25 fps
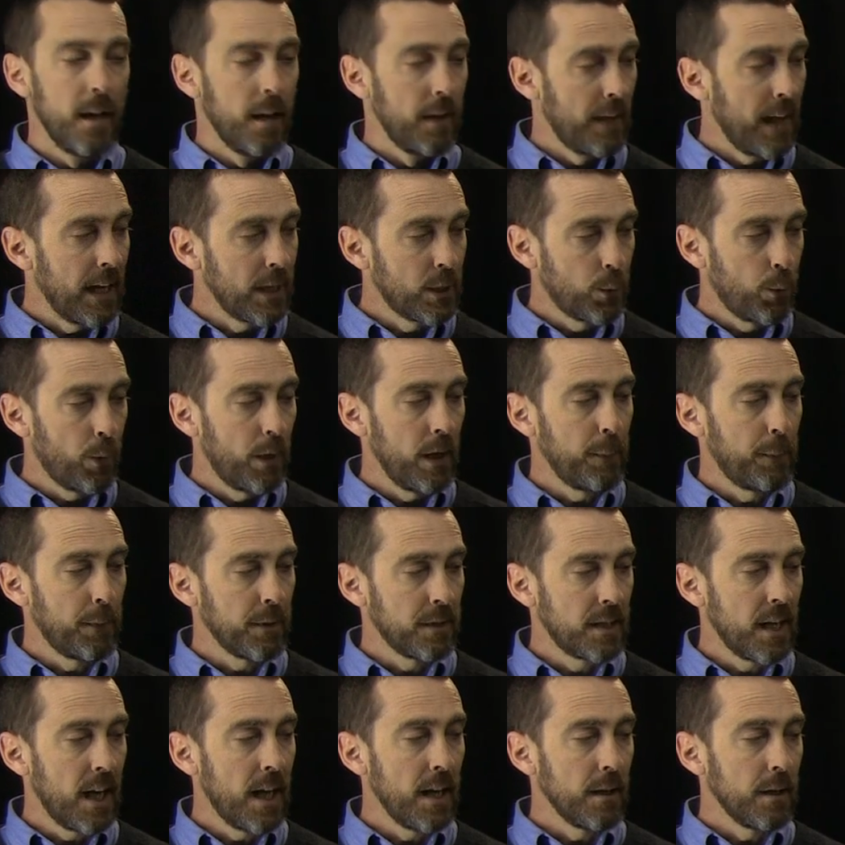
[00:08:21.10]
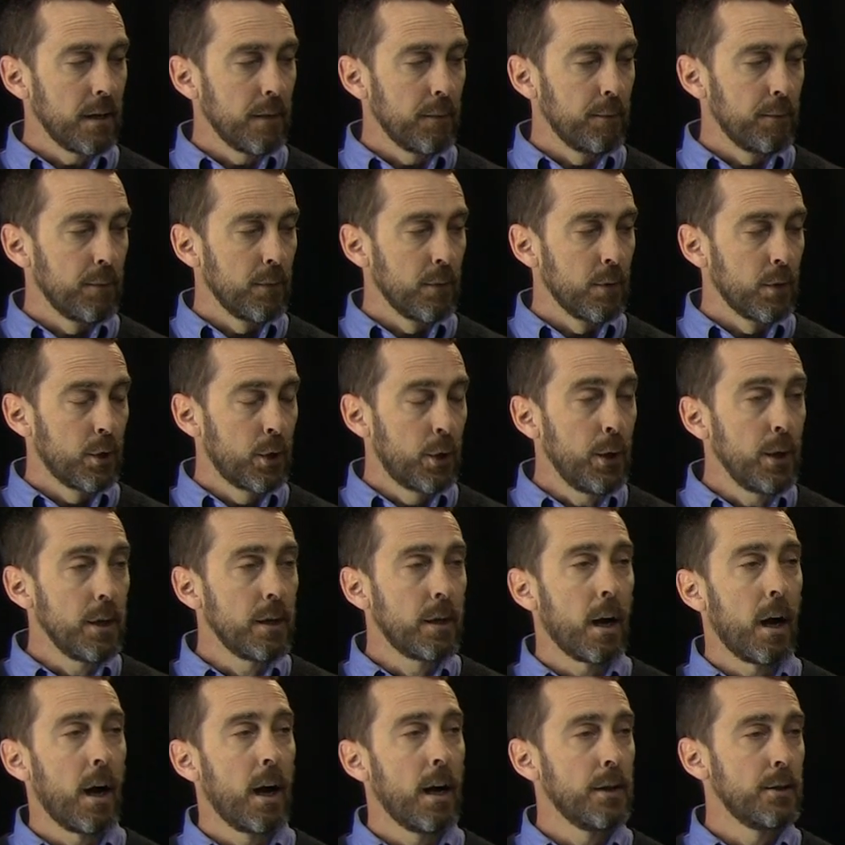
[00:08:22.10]
That 20% could
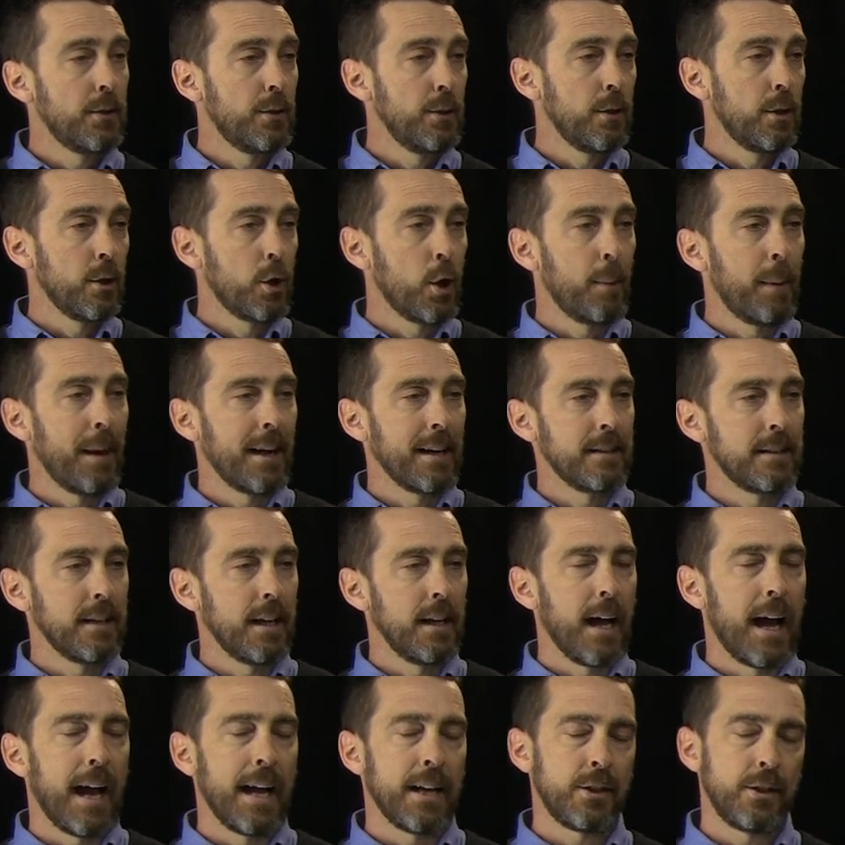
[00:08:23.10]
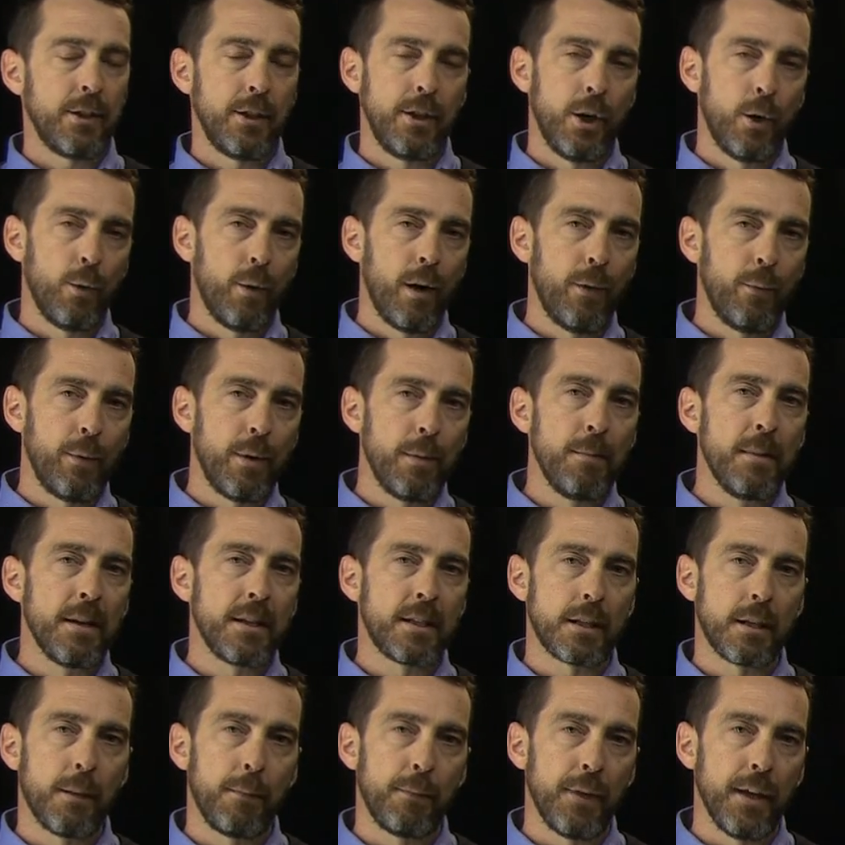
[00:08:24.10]
cause you to go back and say, actually, you know what, we
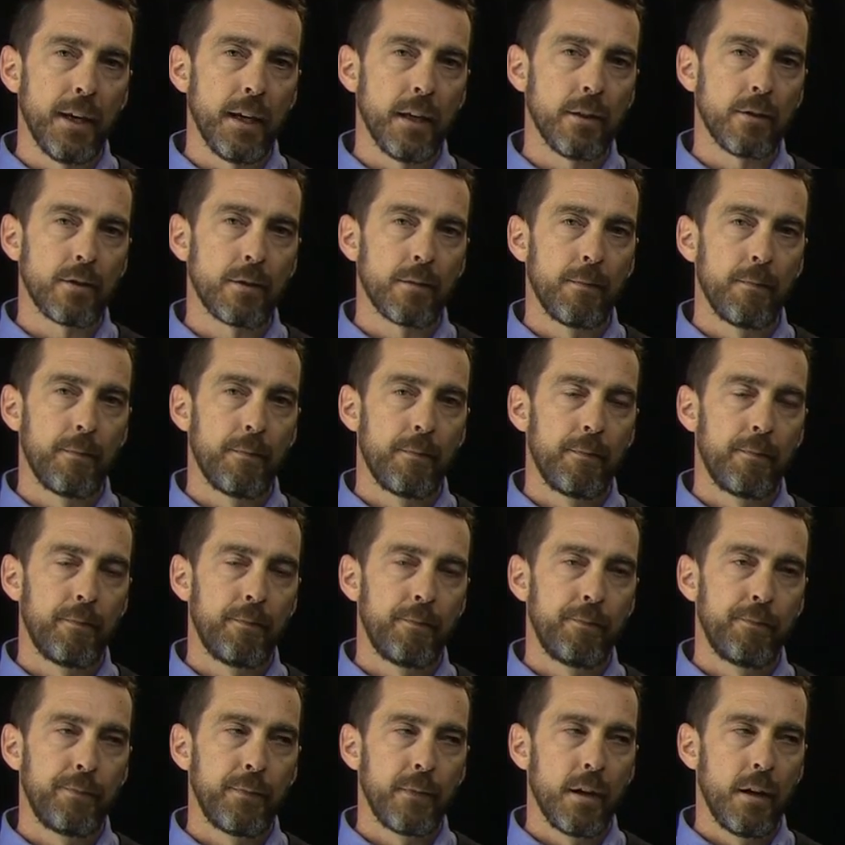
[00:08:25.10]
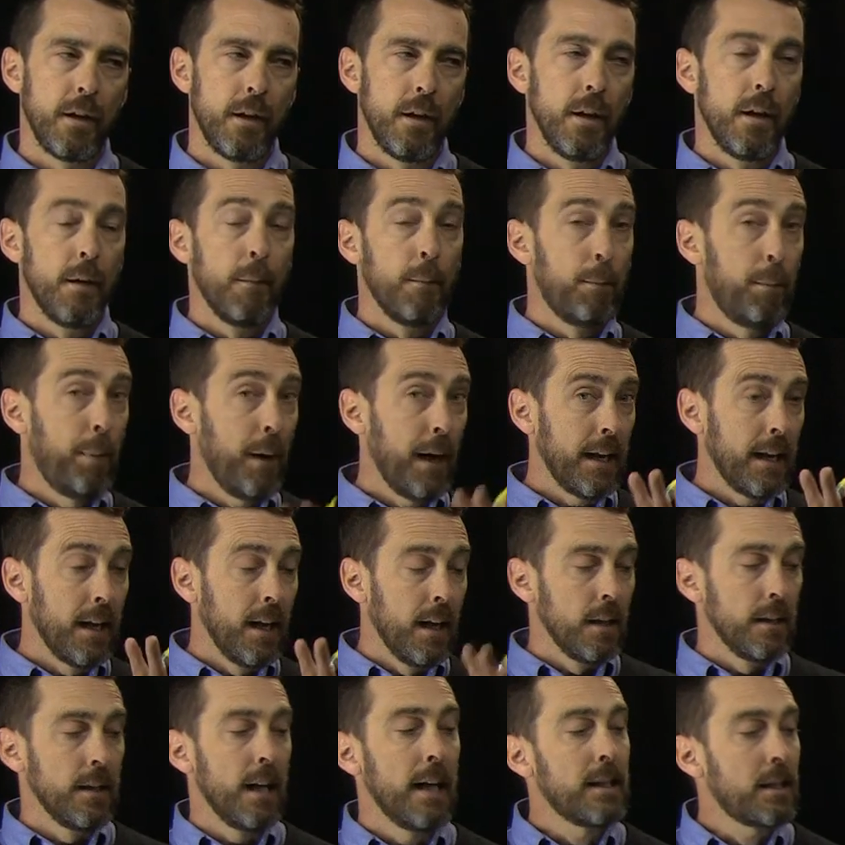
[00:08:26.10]
missed some things. But
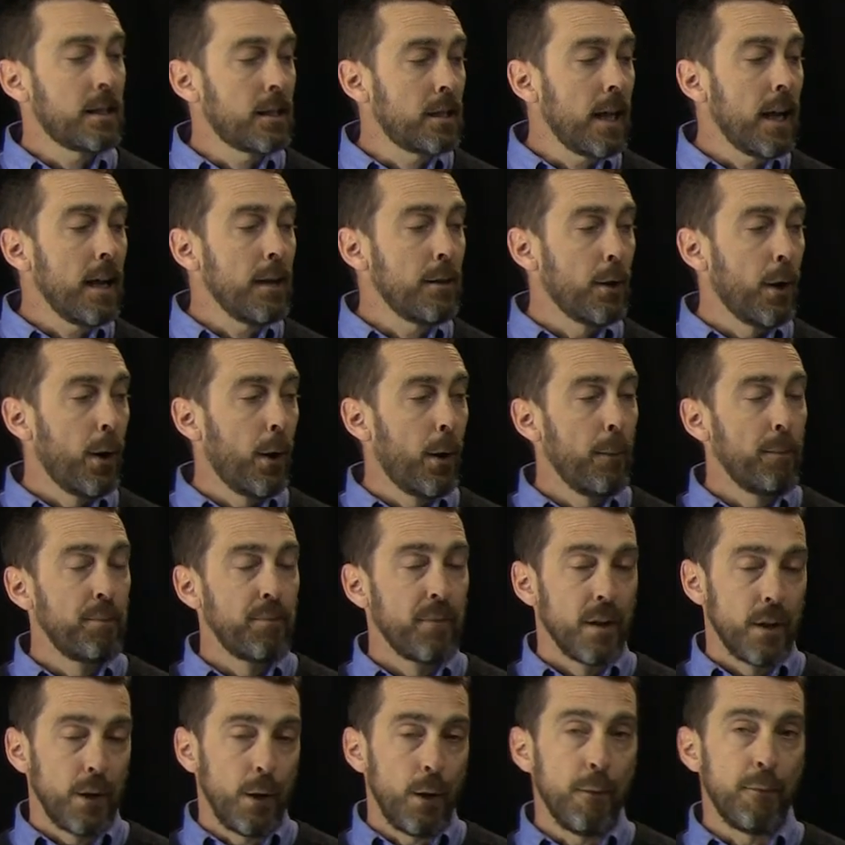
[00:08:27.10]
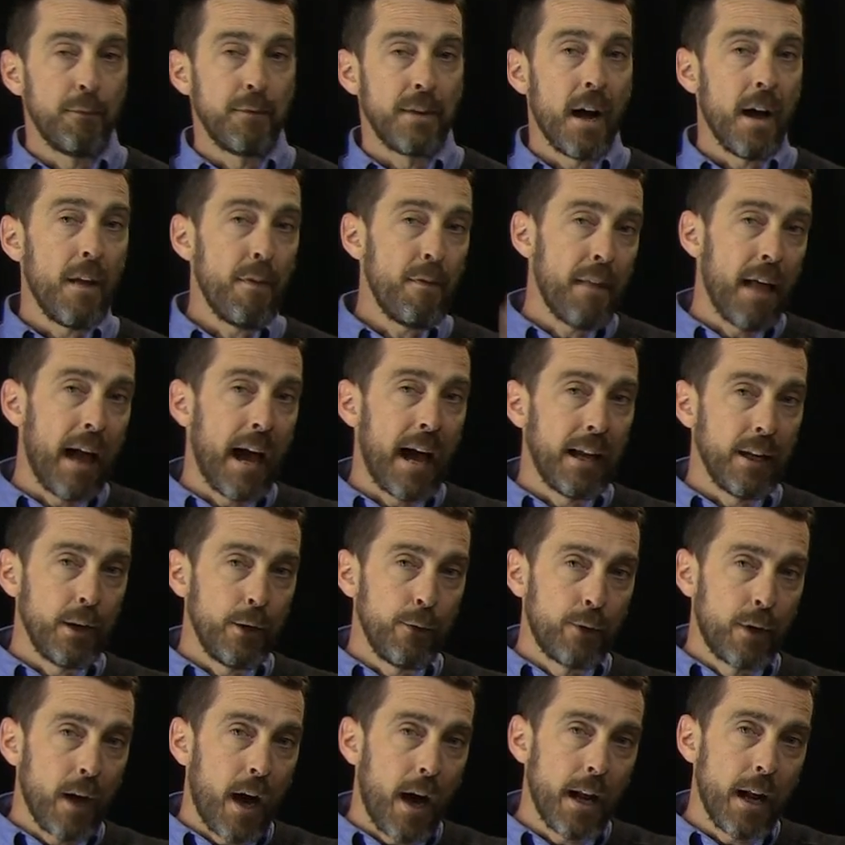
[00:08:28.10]
let's say, though, you've done that,
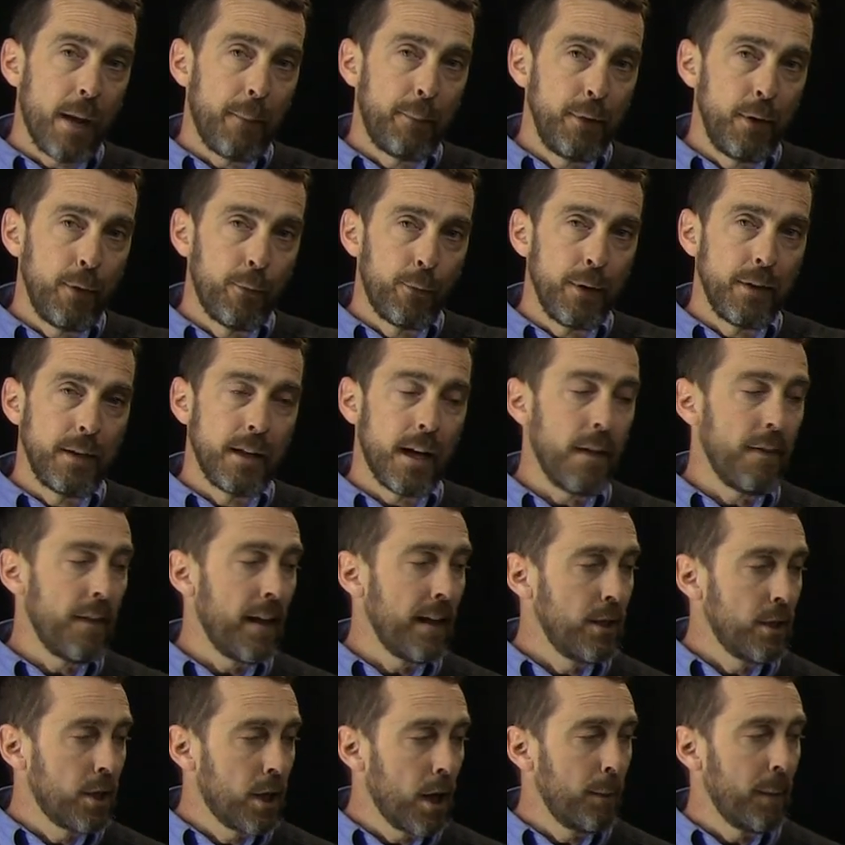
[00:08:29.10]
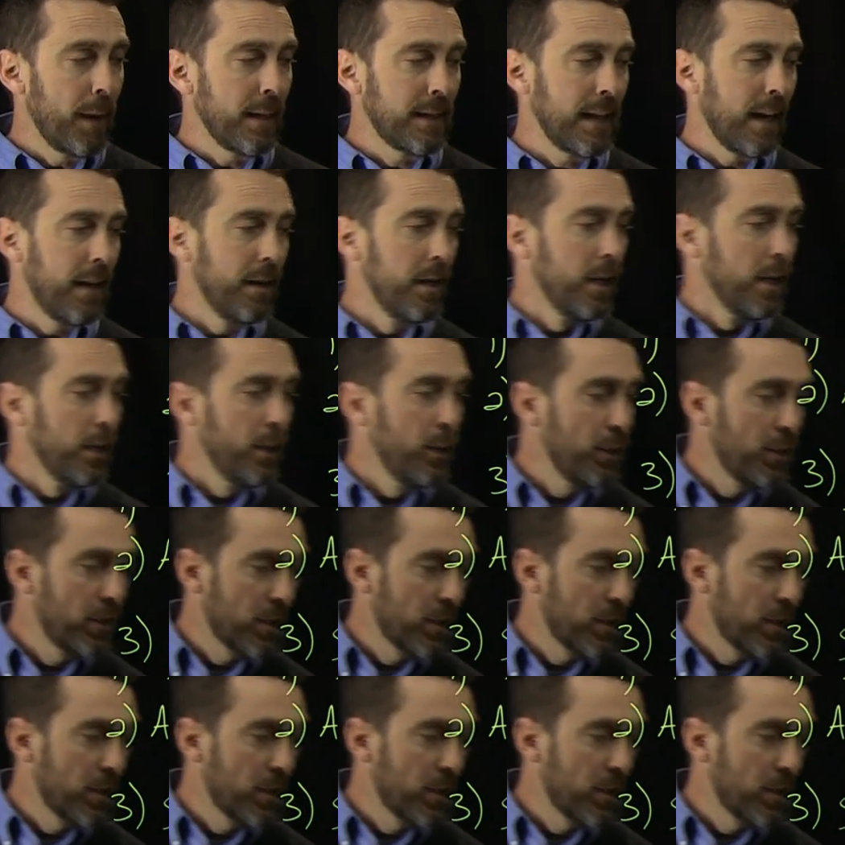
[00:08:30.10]
you've gone up, you've redone that, you come back down, you